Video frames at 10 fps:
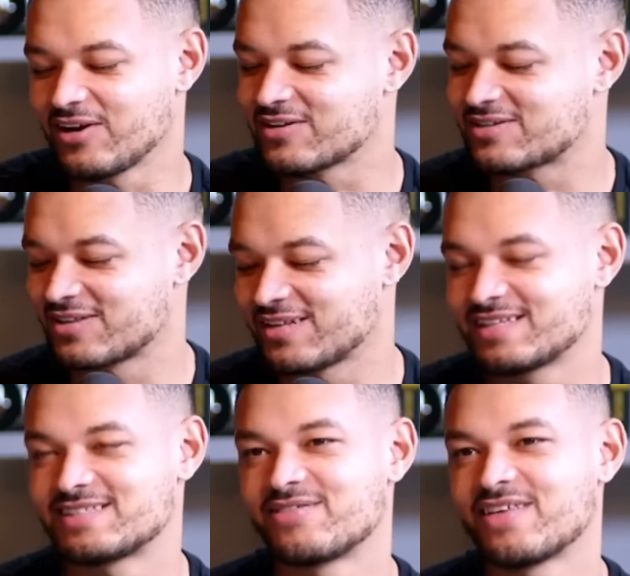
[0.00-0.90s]
looked at the
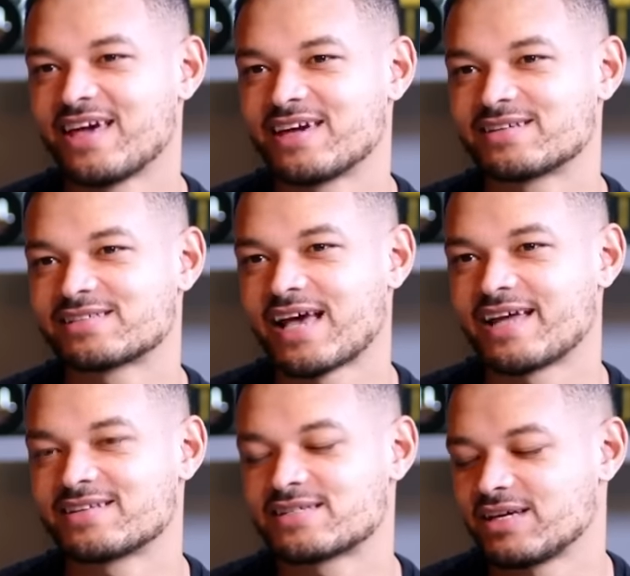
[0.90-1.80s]
list of things
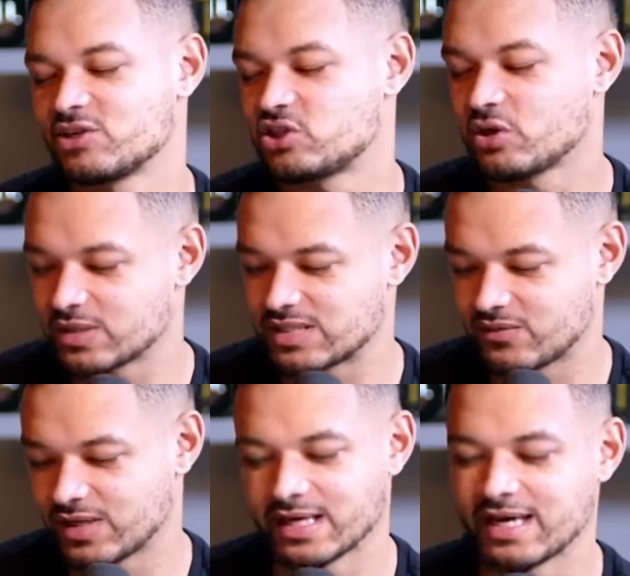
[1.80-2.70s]
and
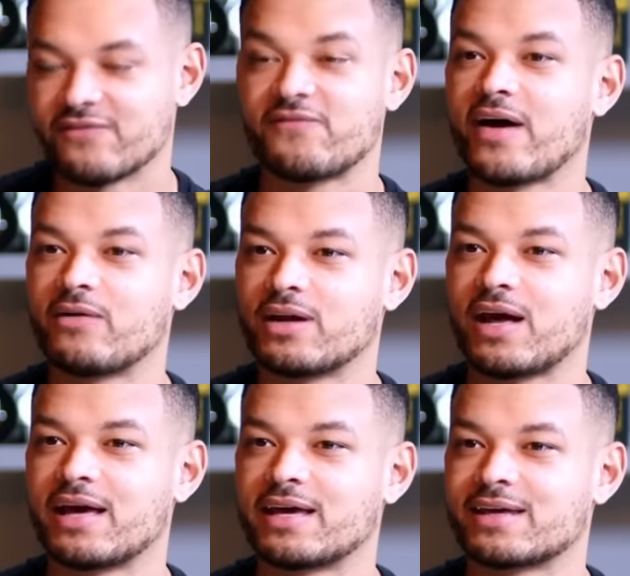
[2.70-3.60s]
intuitively it felt
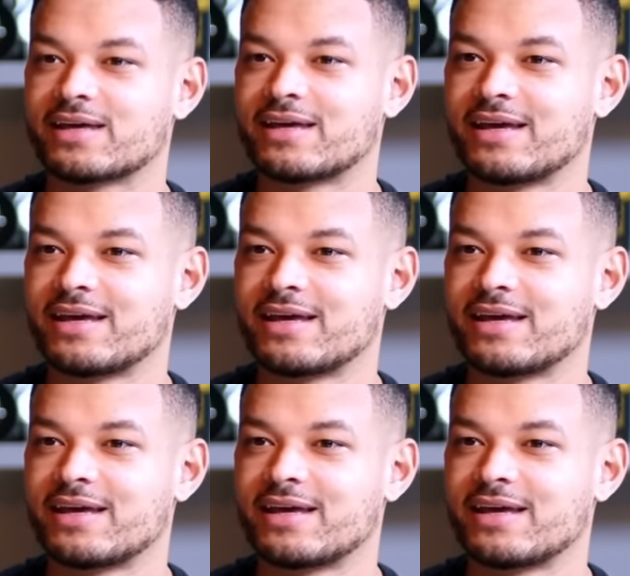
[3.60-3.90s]
like